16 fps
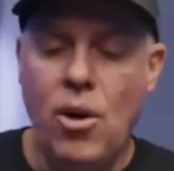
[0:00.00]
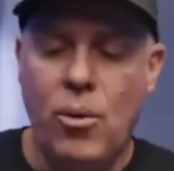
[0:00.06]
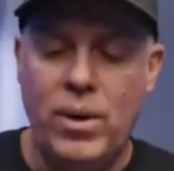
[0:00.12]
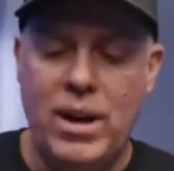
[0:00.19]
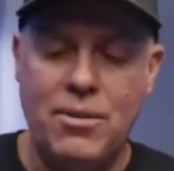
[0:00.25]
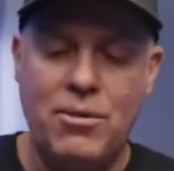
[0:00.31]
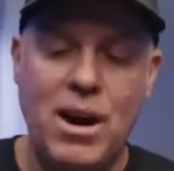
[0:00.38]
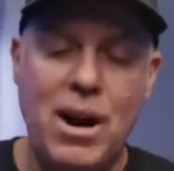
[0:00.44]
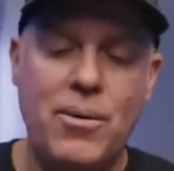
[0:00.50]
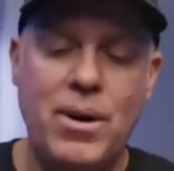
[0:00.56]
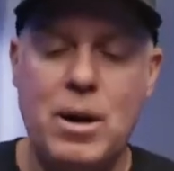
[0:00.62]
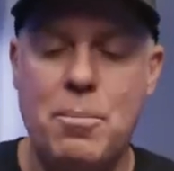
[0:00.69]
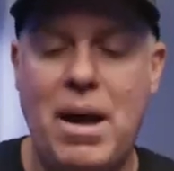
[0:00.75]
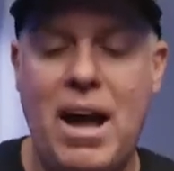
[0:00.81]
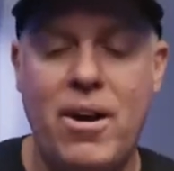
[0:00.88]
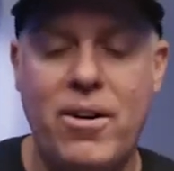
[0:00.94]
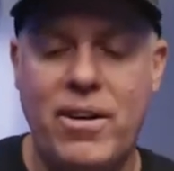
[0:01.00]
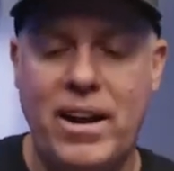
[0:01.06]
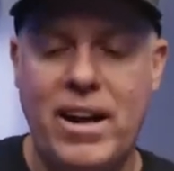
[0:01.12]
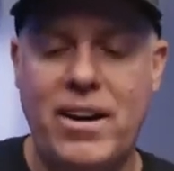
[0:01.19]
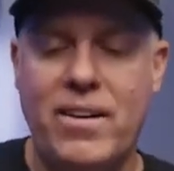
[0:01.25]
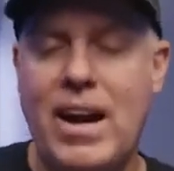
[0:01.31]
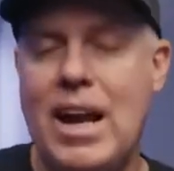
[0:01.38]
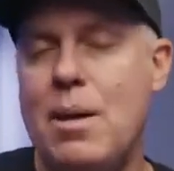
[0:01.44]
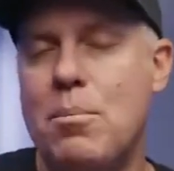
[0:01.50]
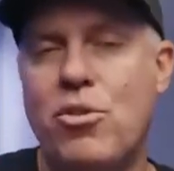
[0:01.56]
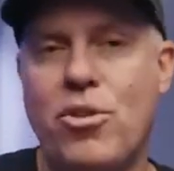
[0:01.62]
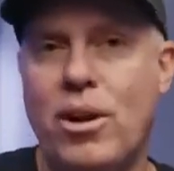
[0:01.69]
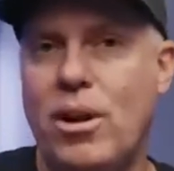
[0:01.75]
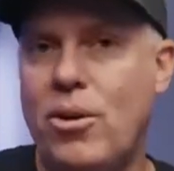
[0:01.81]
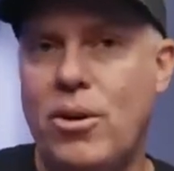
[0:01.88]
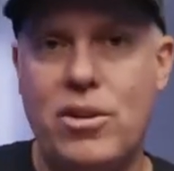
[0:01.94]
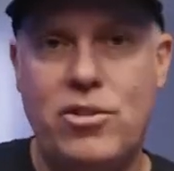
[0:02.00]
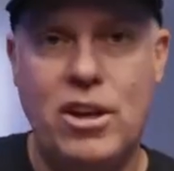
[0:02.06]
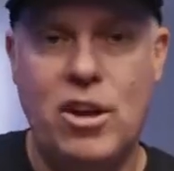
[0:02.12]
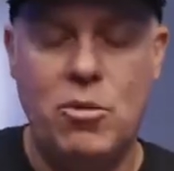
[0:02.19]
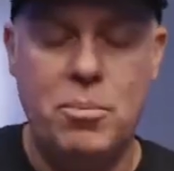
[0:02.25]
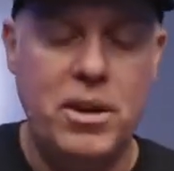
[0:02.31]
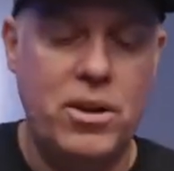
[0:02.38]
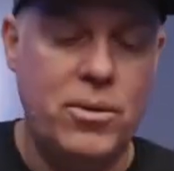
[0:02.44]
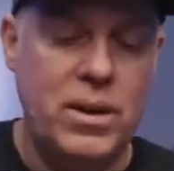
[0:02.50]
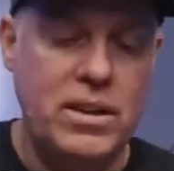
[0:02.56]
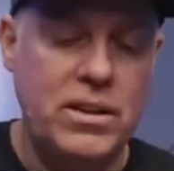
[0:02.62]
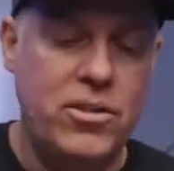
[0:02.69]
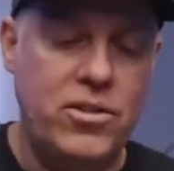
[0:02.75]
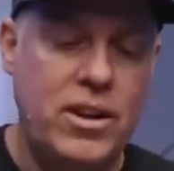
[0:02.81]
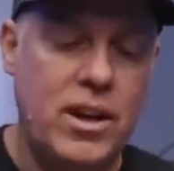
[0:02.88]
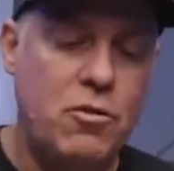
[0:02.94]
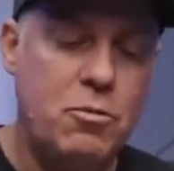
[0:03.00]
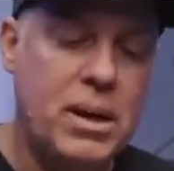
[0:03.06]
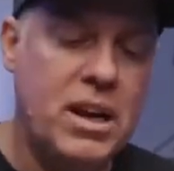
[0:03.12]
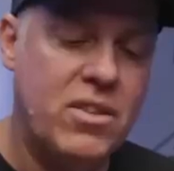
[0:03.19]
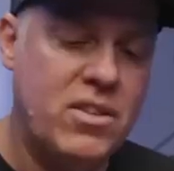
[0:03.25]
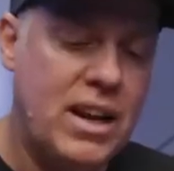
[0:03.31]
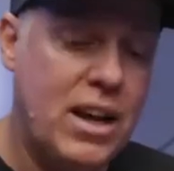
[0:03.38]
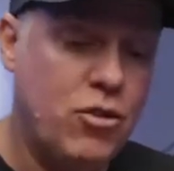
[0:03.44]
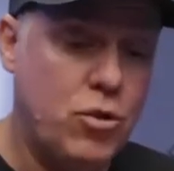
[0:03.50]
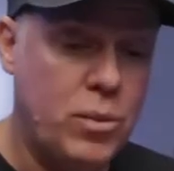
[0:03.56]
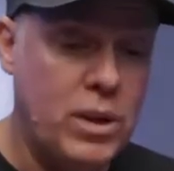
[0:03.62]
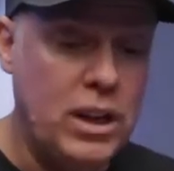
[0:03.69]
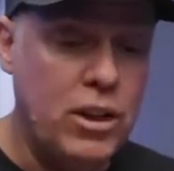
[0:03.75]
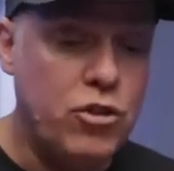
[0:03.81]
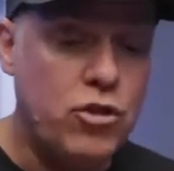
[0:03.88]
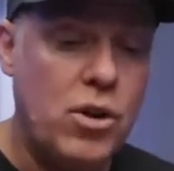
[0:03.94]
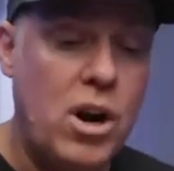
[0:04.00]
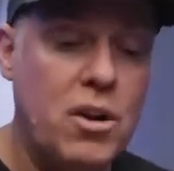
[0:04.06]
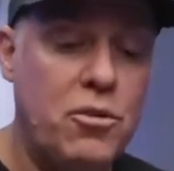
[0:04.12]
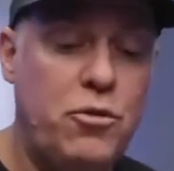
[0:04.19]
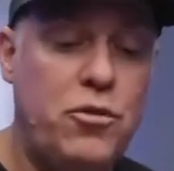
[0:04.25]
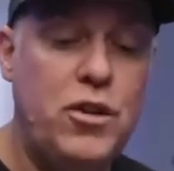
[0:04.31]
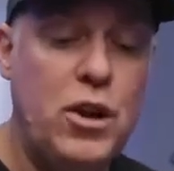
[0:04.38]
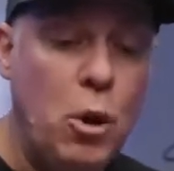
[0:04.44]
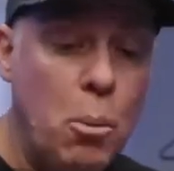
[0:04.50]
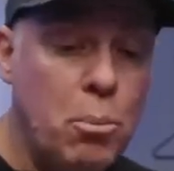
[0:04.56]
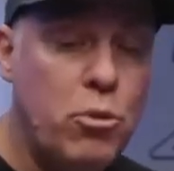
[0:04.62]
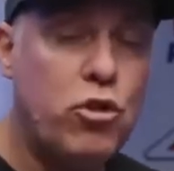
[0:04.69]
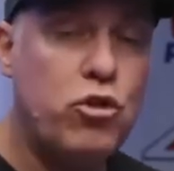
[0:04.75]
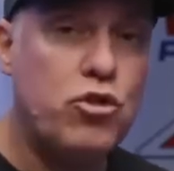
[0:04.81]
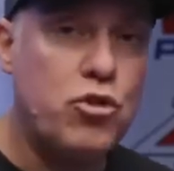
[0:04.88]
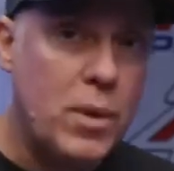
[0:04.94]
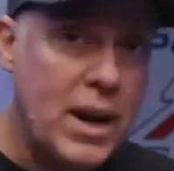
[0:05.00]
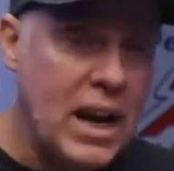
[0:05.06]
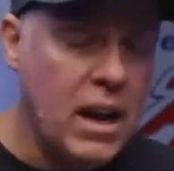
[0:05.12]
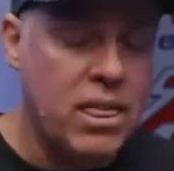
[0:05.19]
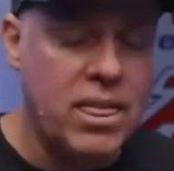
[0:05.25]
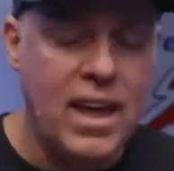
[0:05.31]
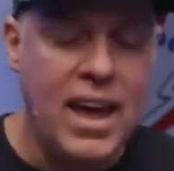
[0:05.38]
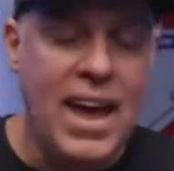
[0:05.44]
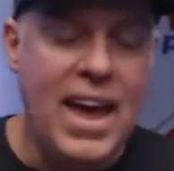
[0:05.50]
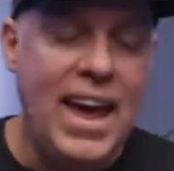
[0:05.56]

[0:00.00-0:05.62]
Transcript: Whenever I run a power adder, AMSOIL always tells me to run this stuff because it has a really strong film strength.